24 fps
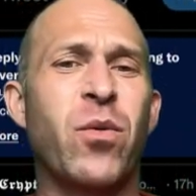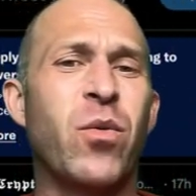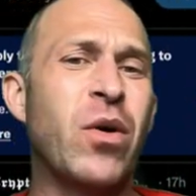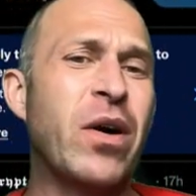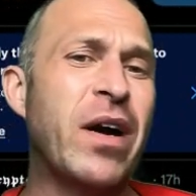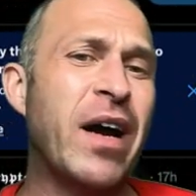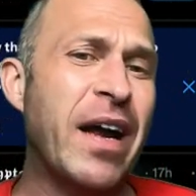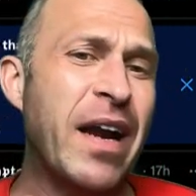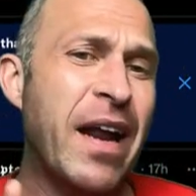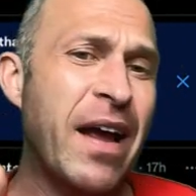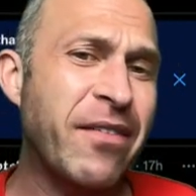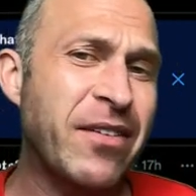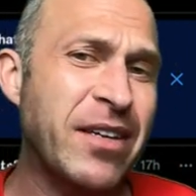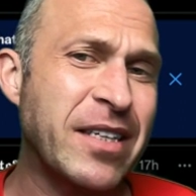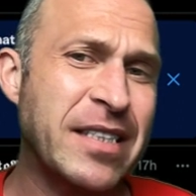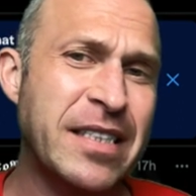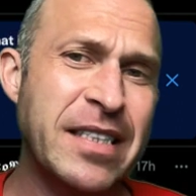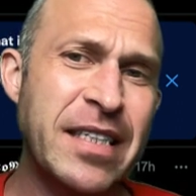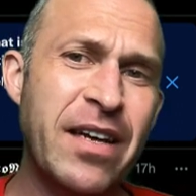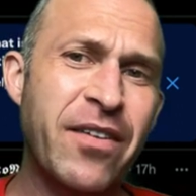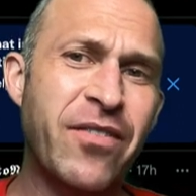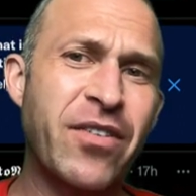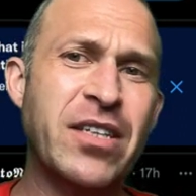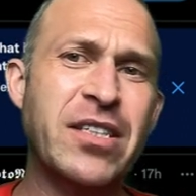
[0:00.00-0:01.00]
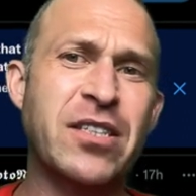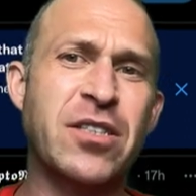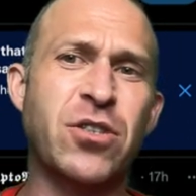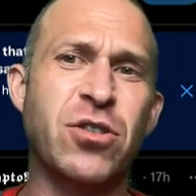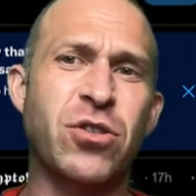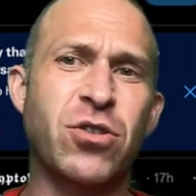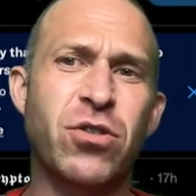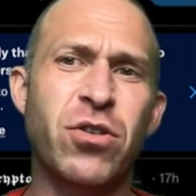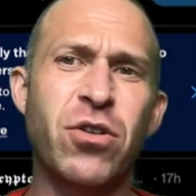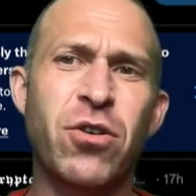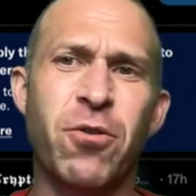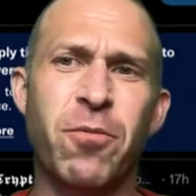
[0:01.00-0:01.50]
We'll kind of have to see if this is
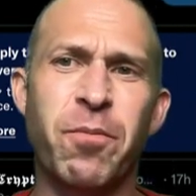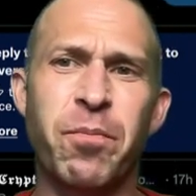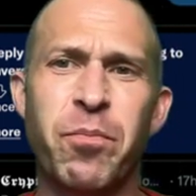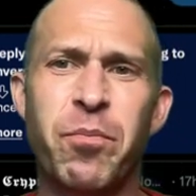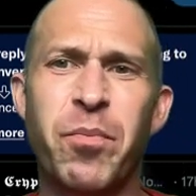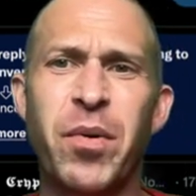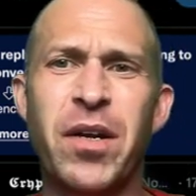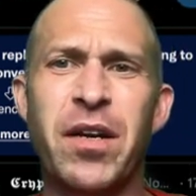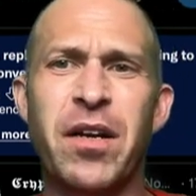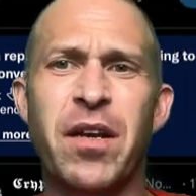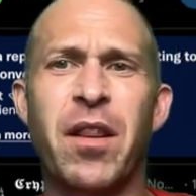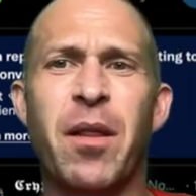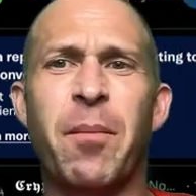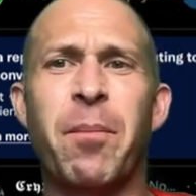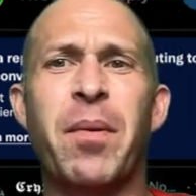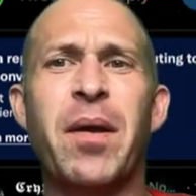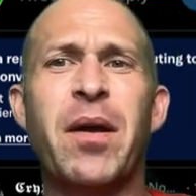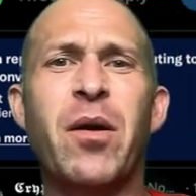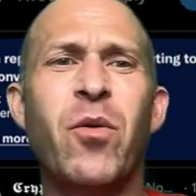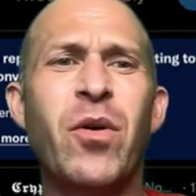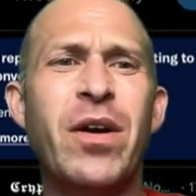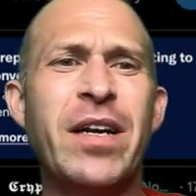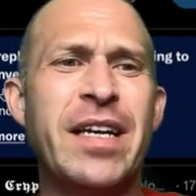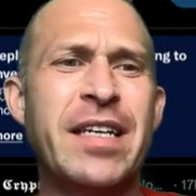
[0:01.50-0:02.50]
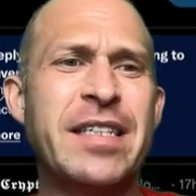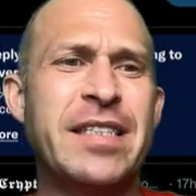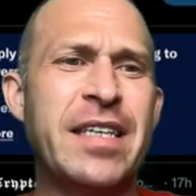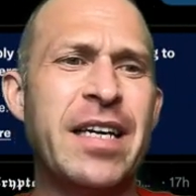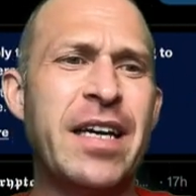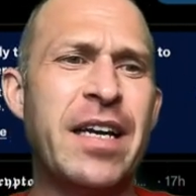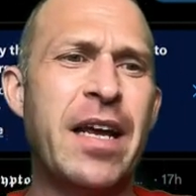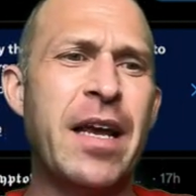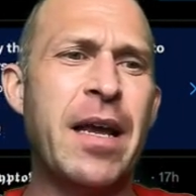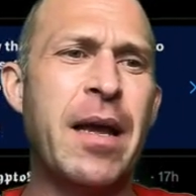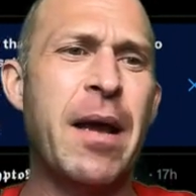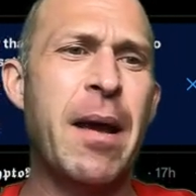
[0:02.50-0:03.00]
true, but the Bitcoin
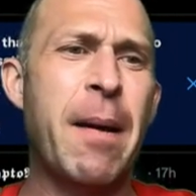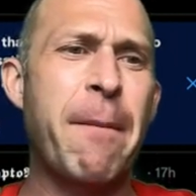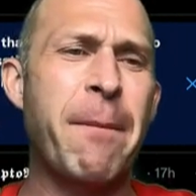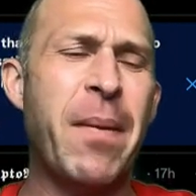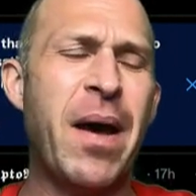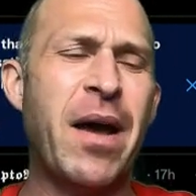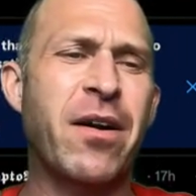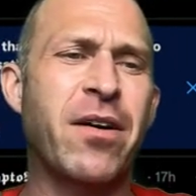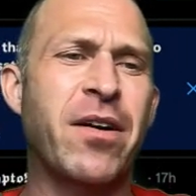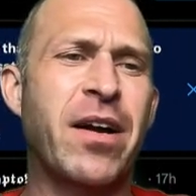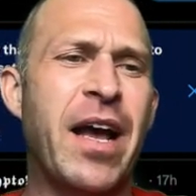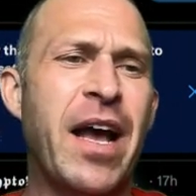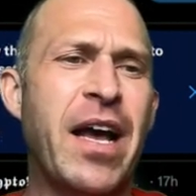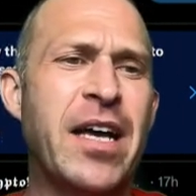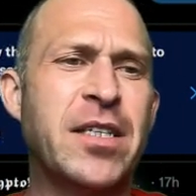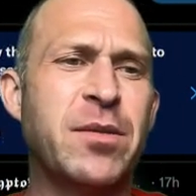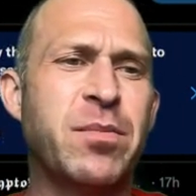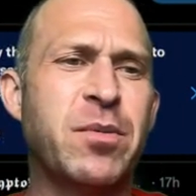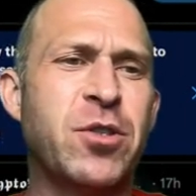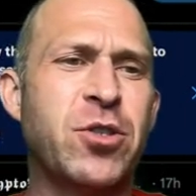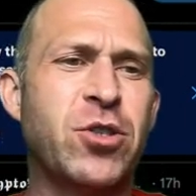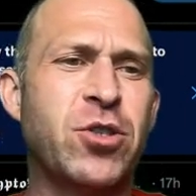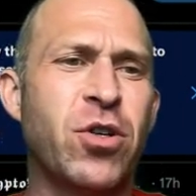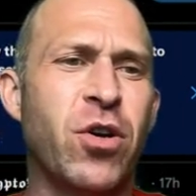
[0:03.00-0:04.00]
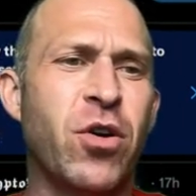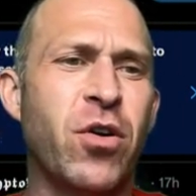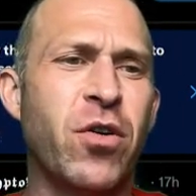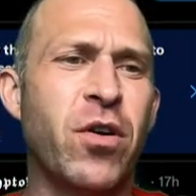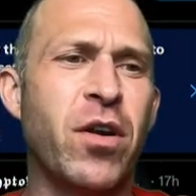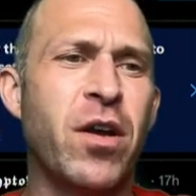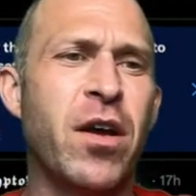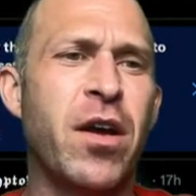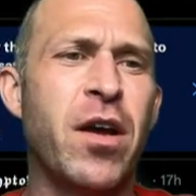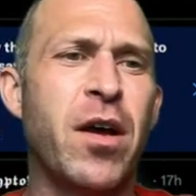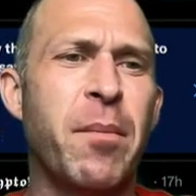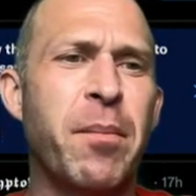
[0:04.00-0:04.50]
DNA pattern has been shown
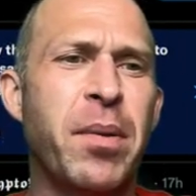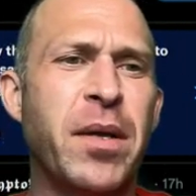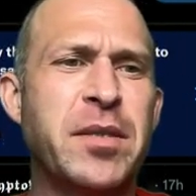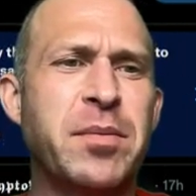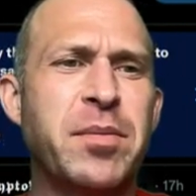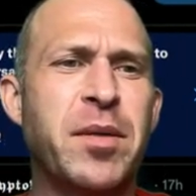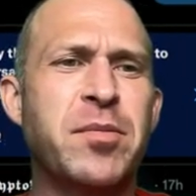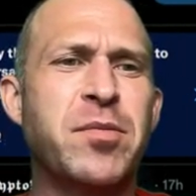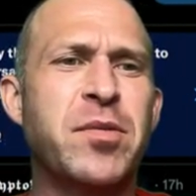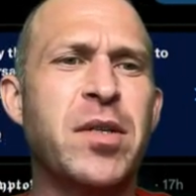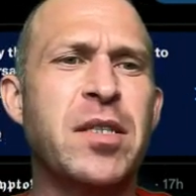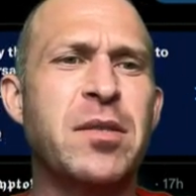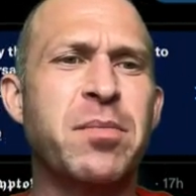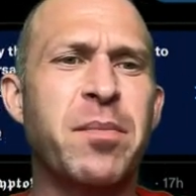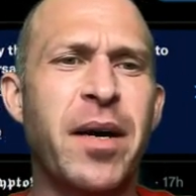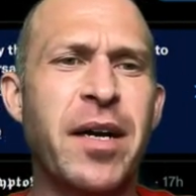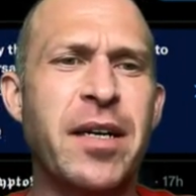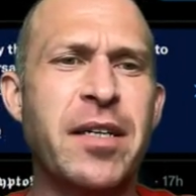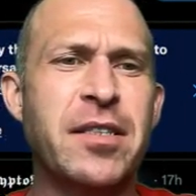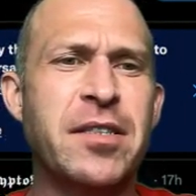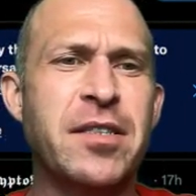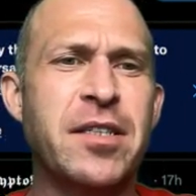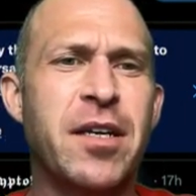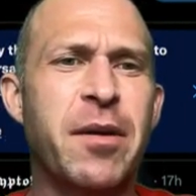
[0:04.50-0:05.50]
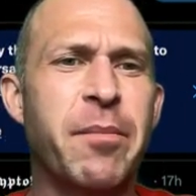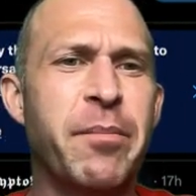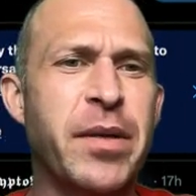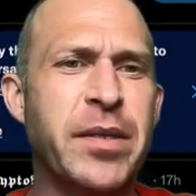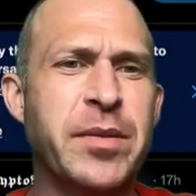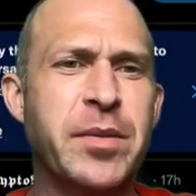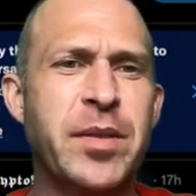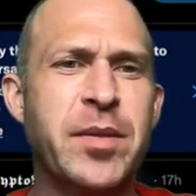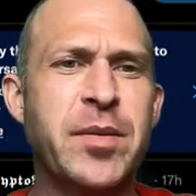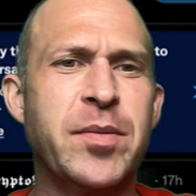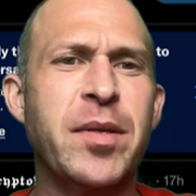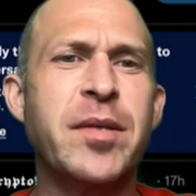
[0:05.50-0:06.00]
plus plus plus minus
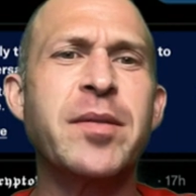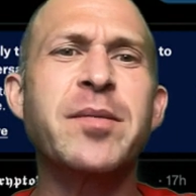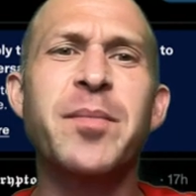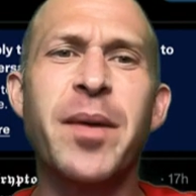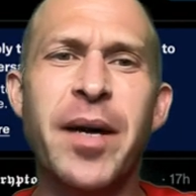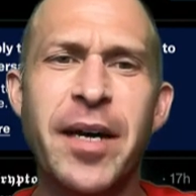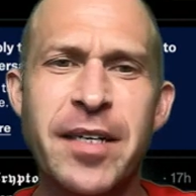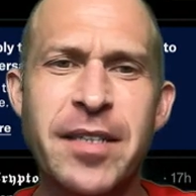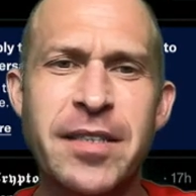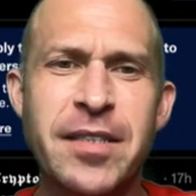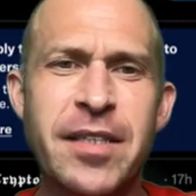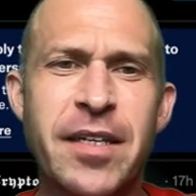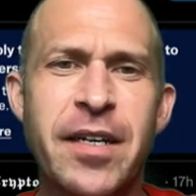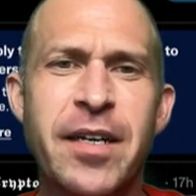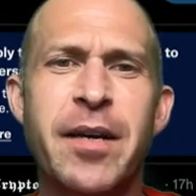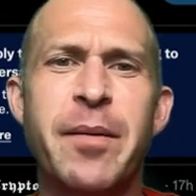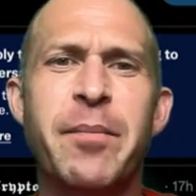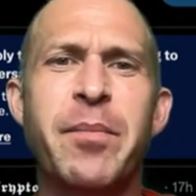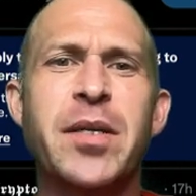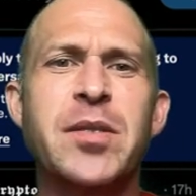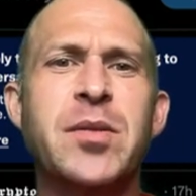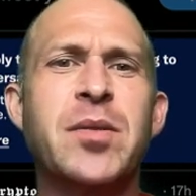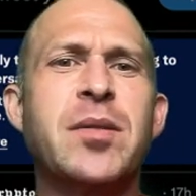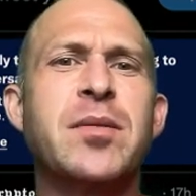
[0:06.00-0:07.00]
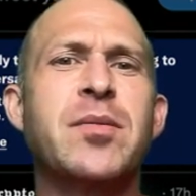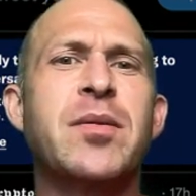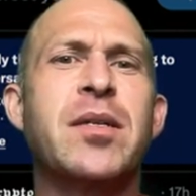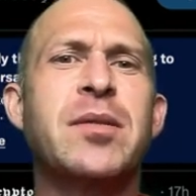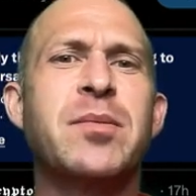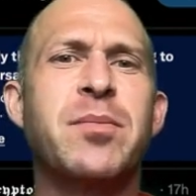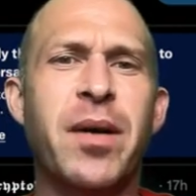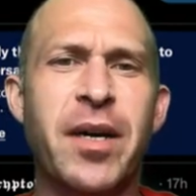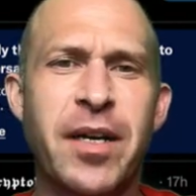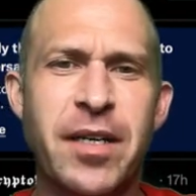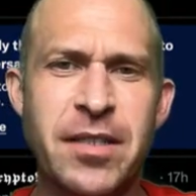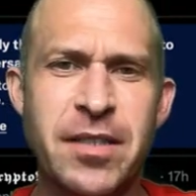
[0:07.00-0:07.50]
plus plus plus minus plus plus
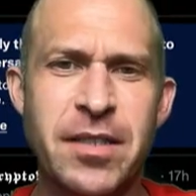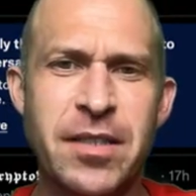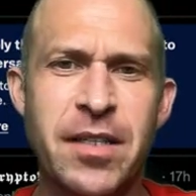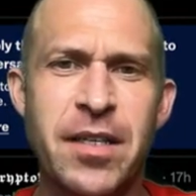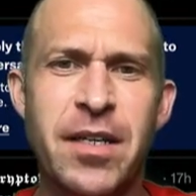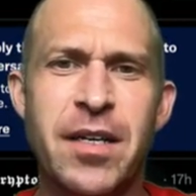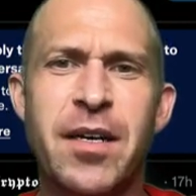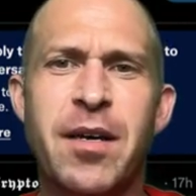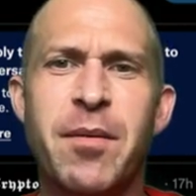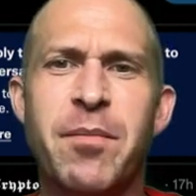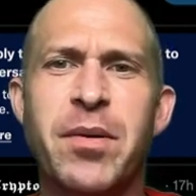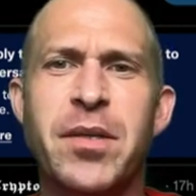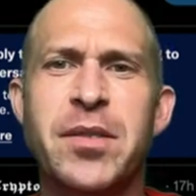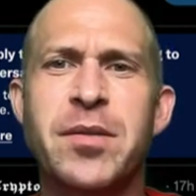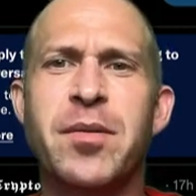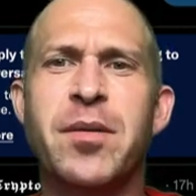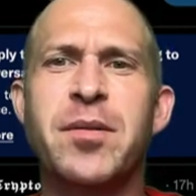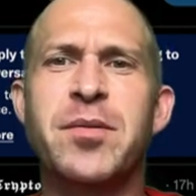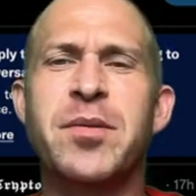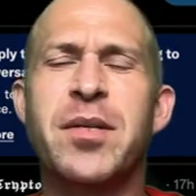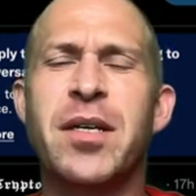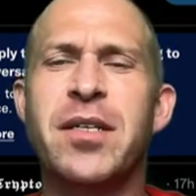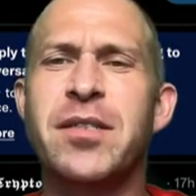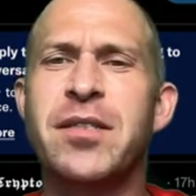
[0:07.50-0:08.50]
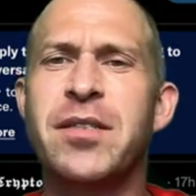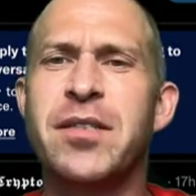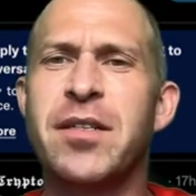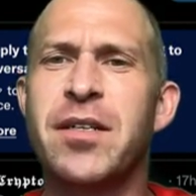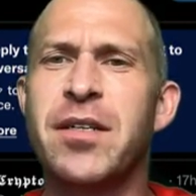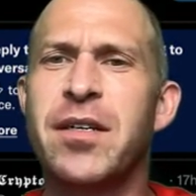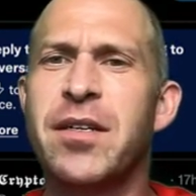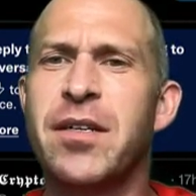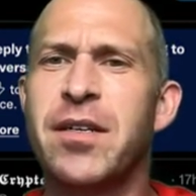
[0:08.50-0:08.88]
plus minus plus plus plus